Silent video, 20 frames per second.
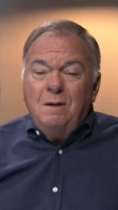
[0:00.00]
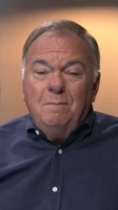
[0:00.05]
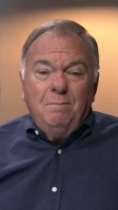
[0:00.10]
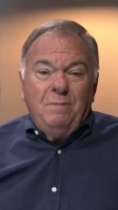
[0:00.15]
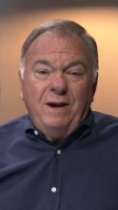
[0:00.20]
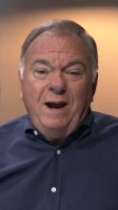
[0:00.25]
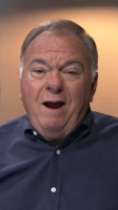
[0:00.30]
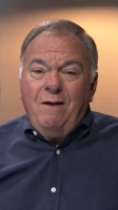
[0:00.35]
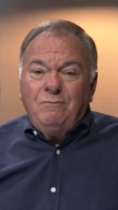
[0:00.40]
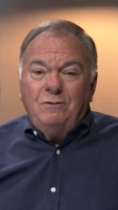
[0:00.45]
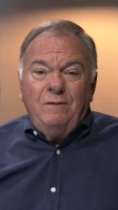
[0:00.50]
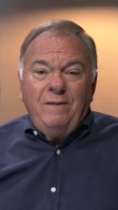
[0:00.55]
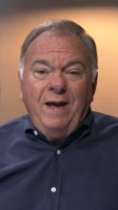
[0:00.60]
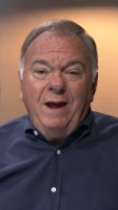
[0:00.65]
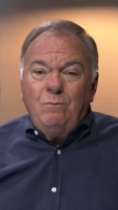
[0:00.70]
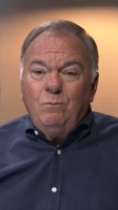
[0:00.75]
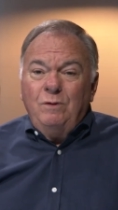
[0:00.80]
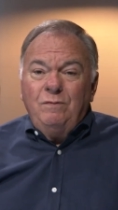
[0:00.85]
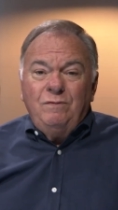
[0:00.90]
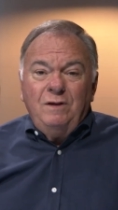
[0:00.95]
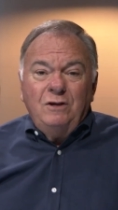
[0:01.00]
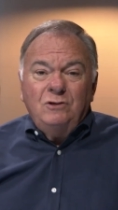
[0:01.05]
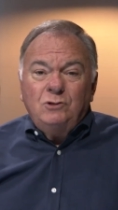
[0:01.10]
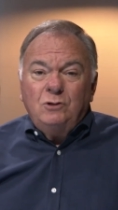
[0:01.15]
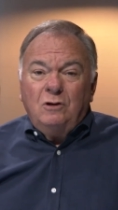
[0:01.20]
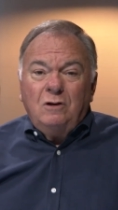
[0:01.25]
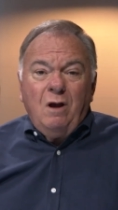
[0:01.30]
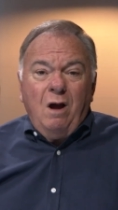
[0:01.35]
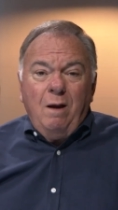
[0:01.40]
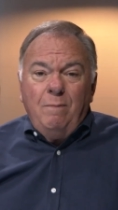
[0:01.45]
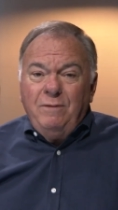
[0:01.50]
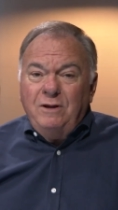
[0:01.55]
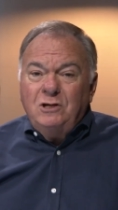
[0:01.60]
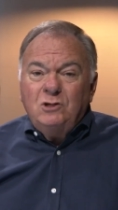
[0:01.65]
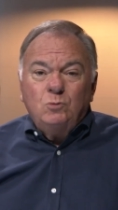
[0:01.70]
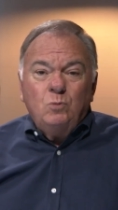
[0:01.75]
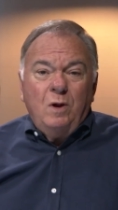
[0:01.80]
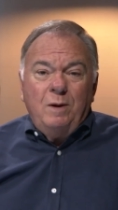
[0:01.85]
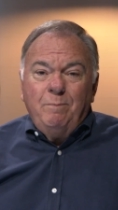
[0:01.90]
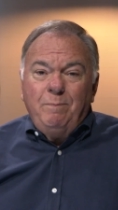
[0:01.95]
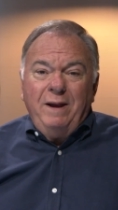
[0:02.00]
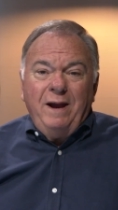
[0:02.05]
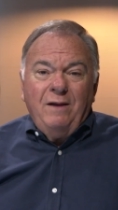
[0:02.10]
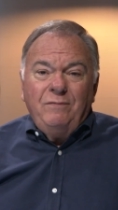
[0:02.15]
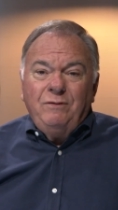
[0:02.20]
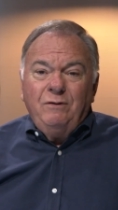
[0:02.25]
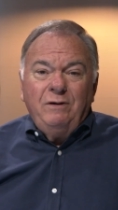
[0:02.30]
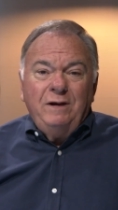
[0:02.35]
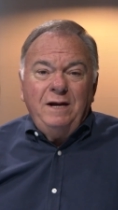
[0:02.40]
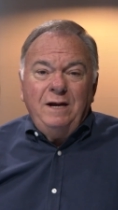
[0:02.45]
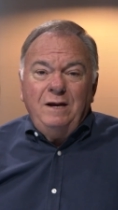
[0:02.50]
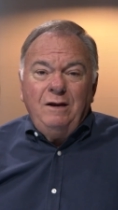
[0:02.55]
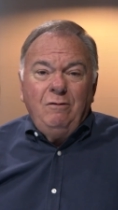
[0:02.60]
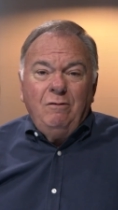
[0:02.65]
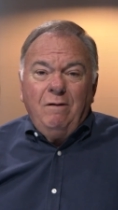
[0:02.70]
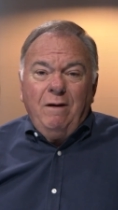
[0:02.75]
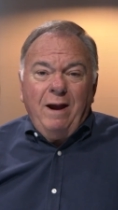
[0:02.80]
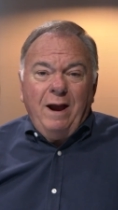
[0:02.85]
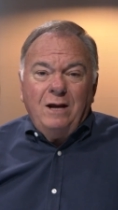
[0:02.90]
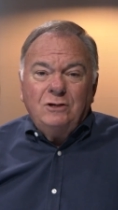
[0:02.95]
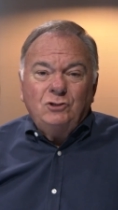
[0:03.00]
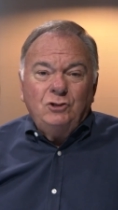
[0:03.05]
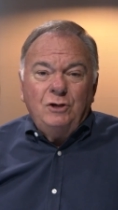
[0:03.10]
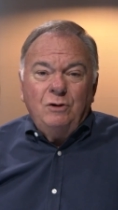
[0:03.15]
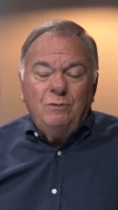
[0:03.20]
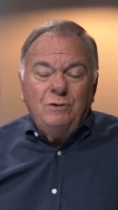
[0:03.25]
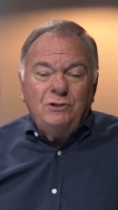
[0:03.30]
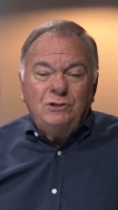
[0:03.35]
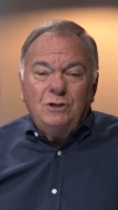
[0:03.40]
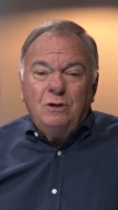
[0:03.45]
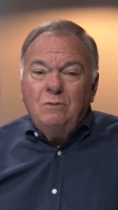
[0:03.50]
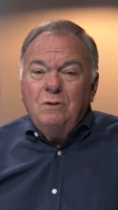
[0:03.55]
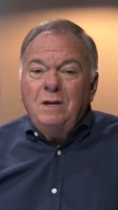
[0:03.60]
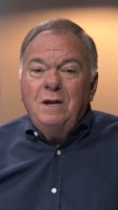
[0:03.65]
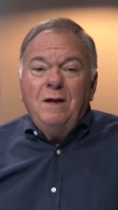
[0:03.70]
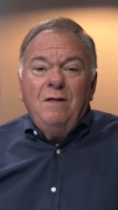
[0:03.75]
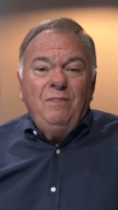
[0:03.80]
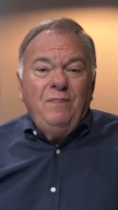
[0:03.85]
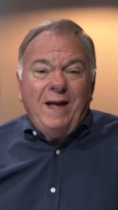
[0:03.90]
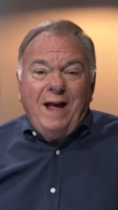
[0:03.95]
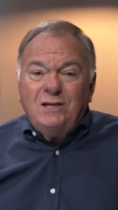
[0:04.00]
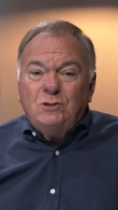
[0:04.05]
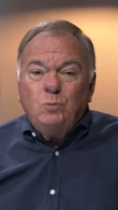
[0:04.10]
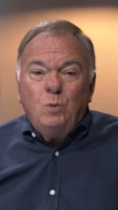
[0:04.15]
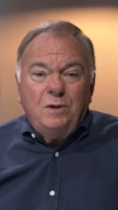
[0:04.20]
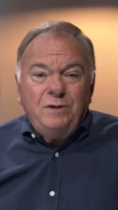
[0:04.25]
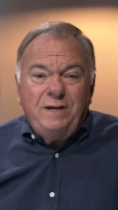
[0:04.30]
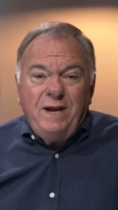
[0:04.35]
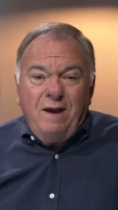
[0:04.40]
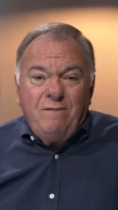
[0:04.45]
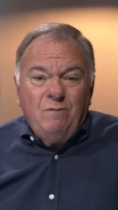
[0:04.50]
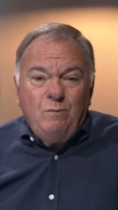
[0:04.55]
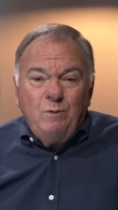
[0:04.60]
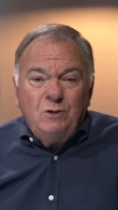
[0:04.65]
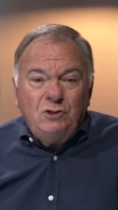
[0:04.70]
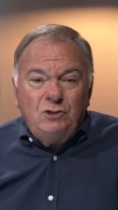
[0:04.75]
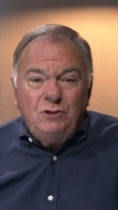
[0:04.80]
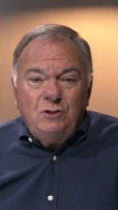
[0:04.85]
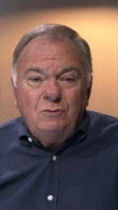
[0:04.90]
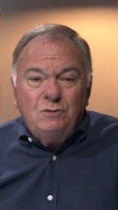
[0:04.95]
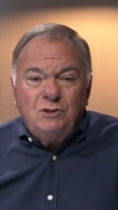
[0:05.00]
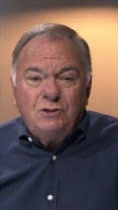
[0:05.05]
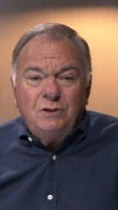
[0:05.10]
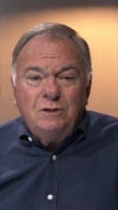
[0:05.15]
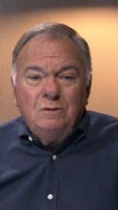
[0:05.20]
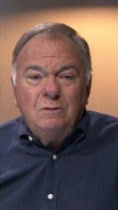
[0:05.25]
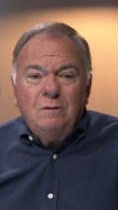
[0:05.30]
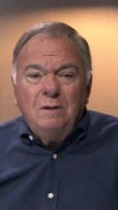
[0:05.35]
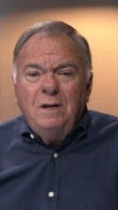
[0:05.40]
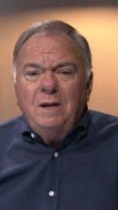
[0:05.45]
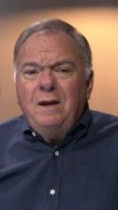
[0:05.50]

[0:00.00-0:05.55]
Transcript: But after that, when things are calm, they just want to be out there eating grass, you know, and so that's what David was used to.